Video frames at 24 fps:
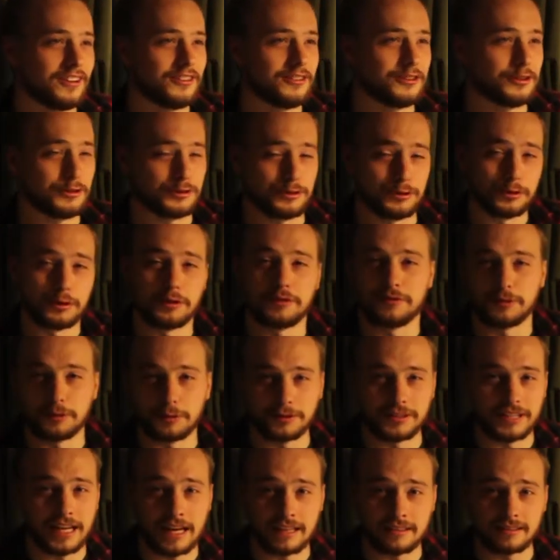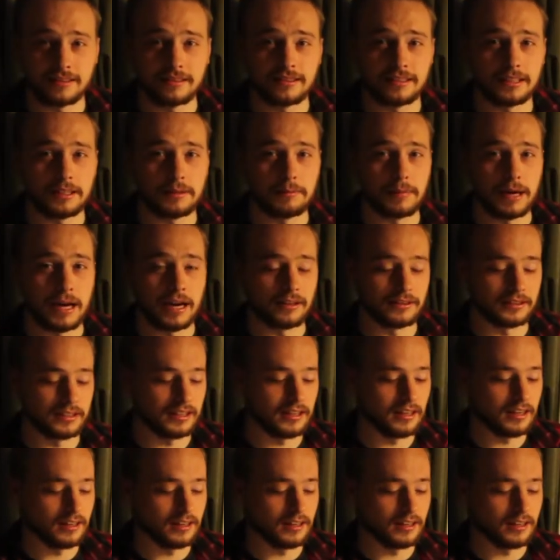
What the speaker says: the sort of audacity about it.